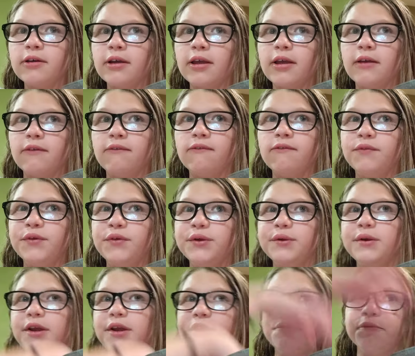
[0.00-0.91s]
If
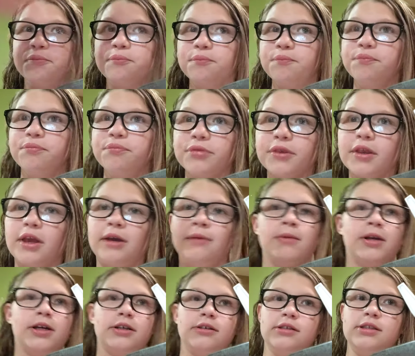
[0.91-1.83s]
you did, I'm
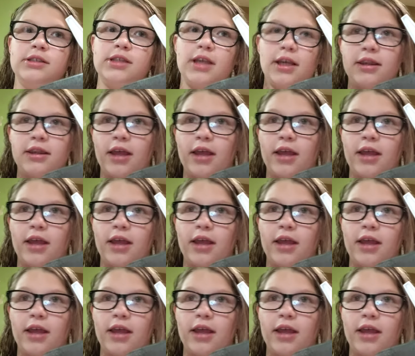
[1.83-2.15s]
not going to say